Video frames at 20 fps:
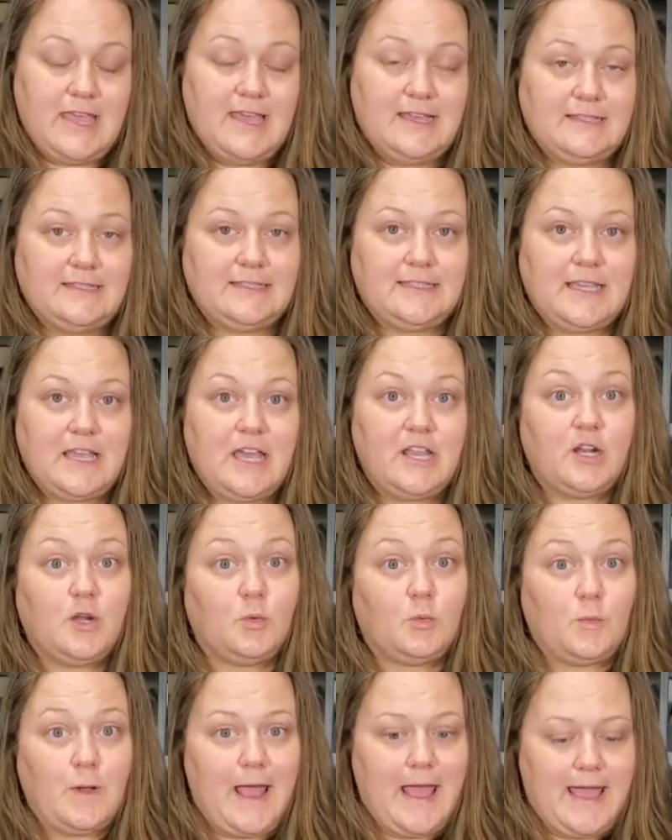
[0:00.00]
Kids, cut
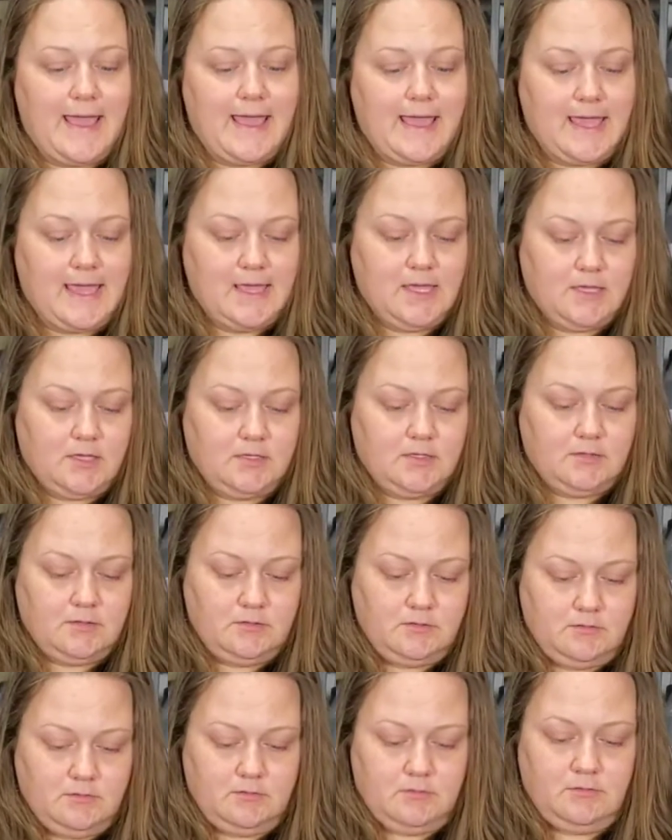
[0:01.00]
away.
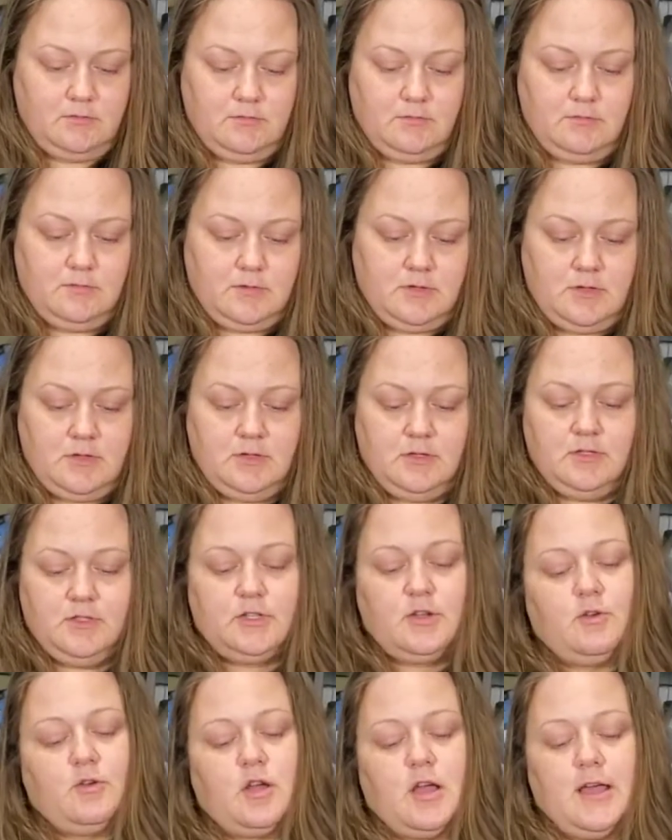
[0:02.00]

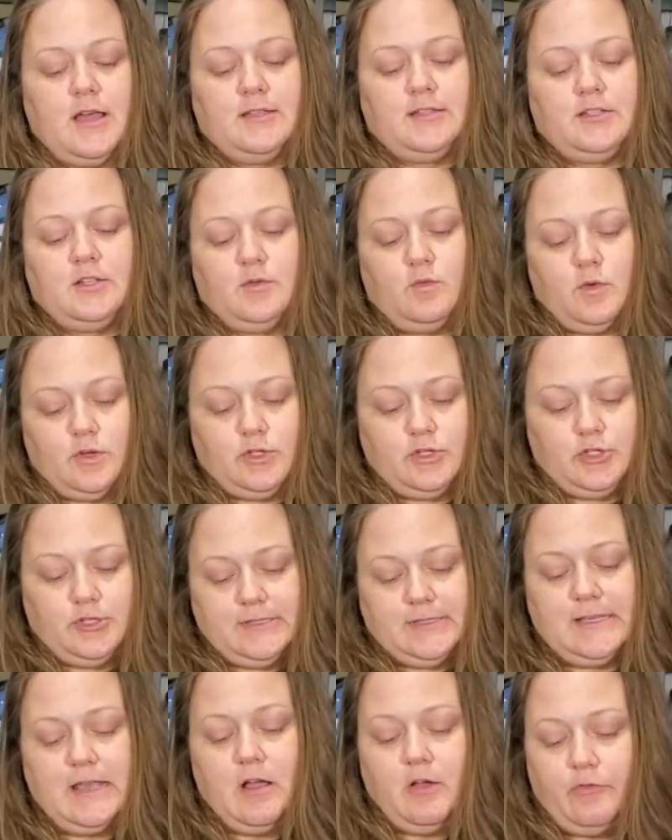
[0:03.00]
Don't cut towards
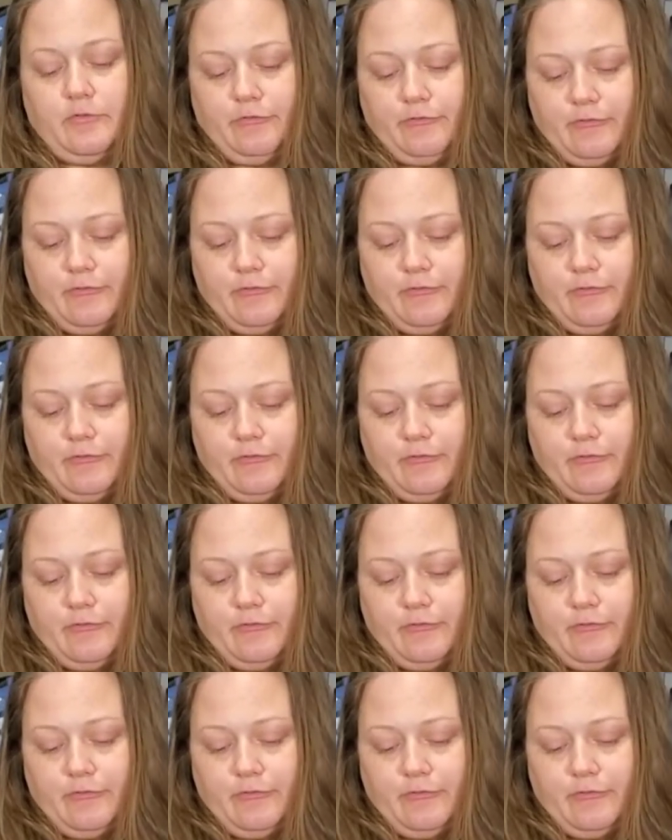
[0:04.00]
yourself.